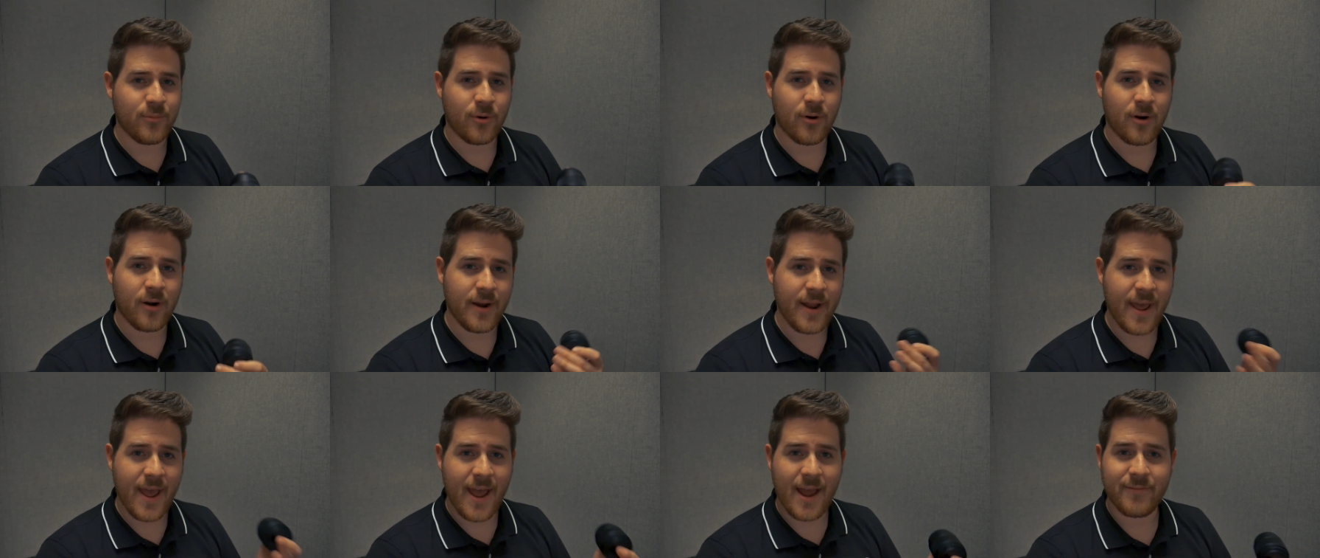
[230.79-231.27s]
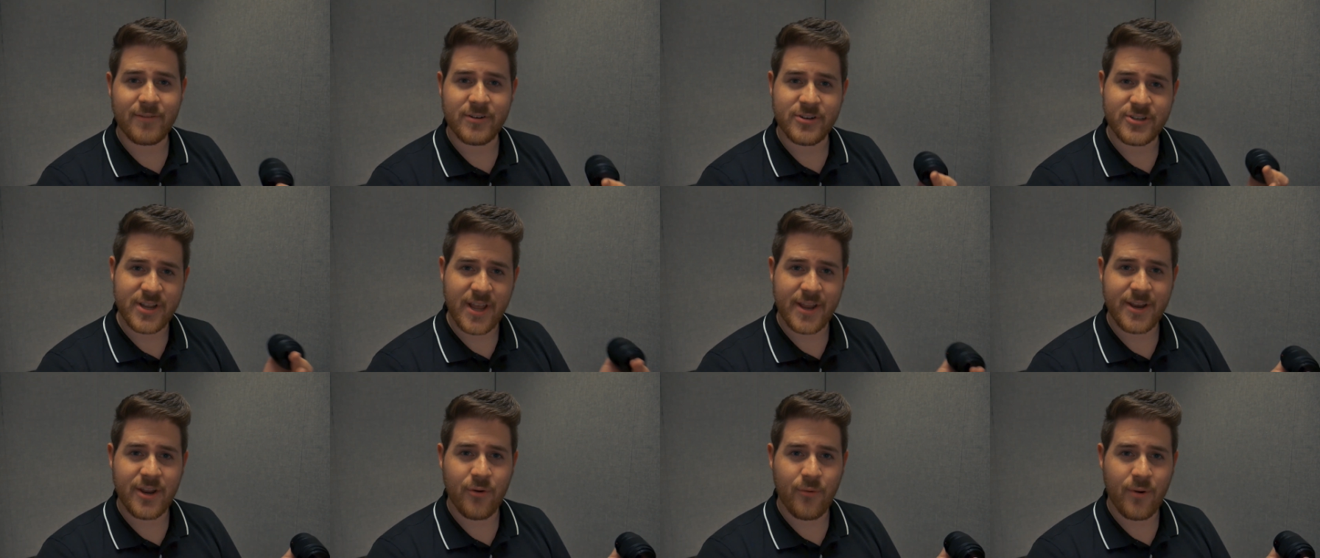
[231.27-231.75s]
more on average
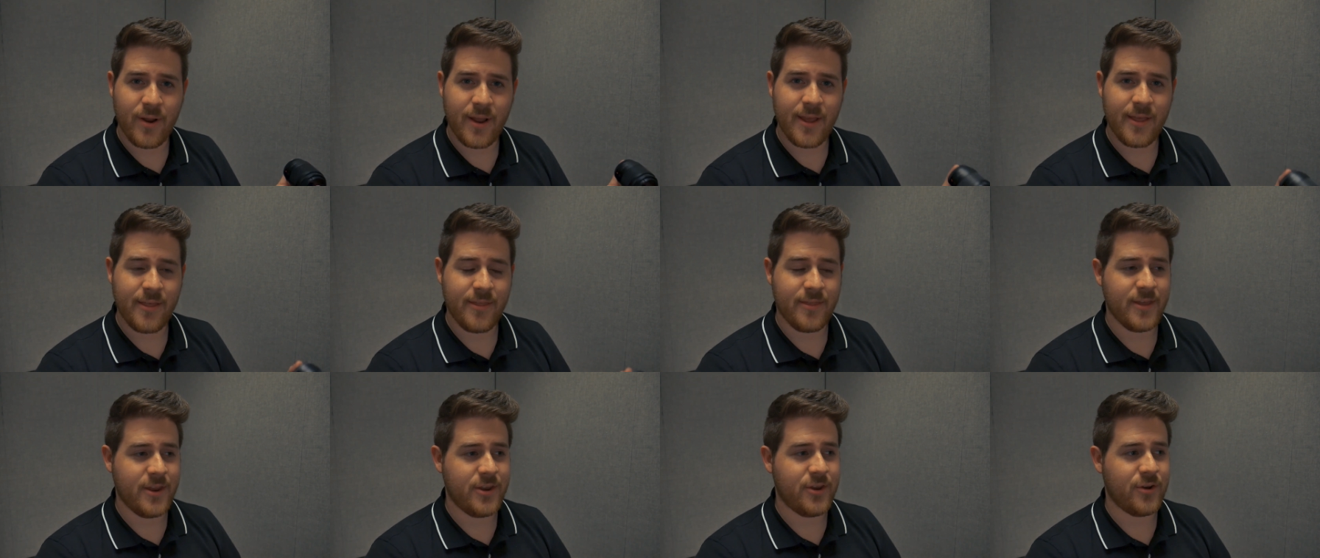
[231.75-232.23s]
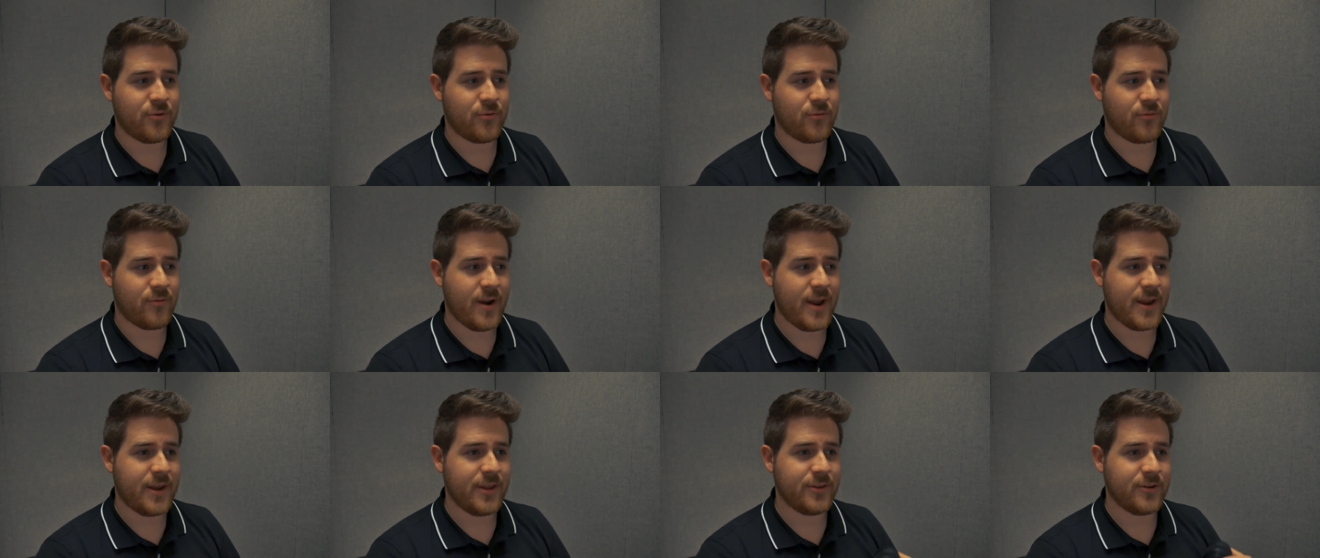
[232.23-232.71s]
anyway than your
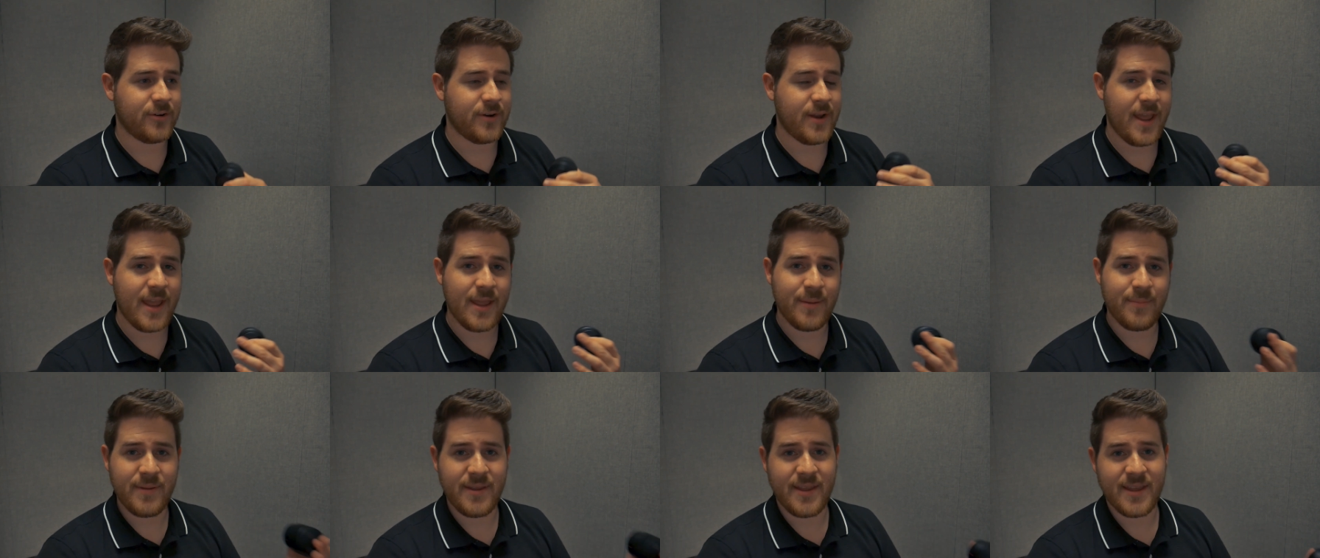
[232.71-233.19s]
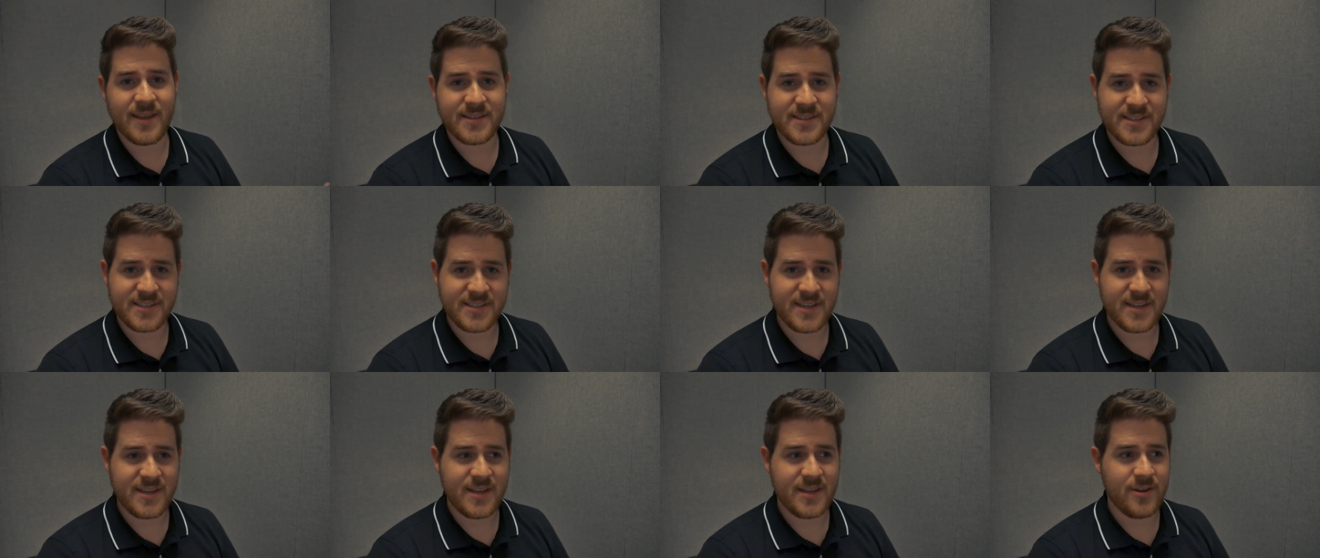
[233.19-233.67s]
regular
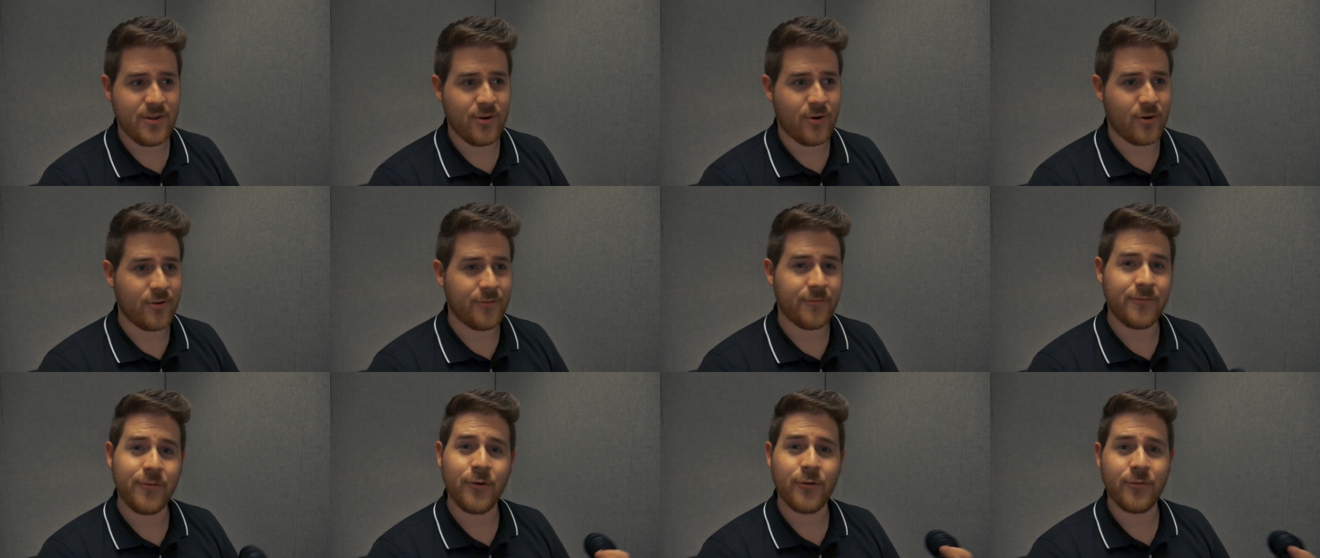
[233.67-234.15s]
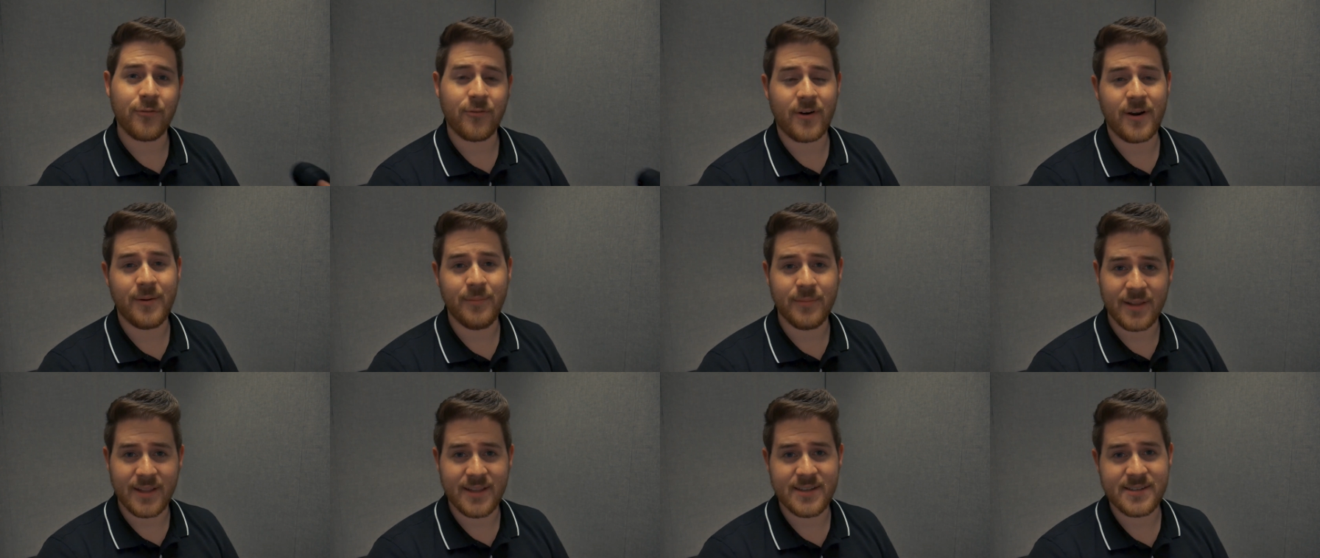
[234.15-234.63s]
APS-C or full
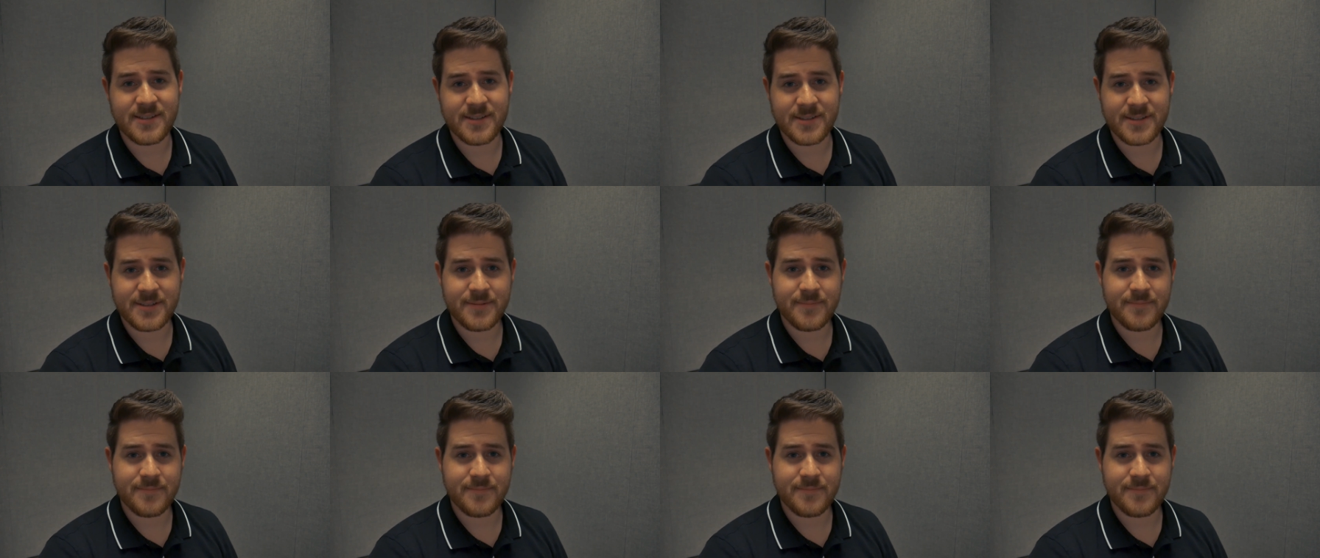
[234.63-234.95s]
frame lenses.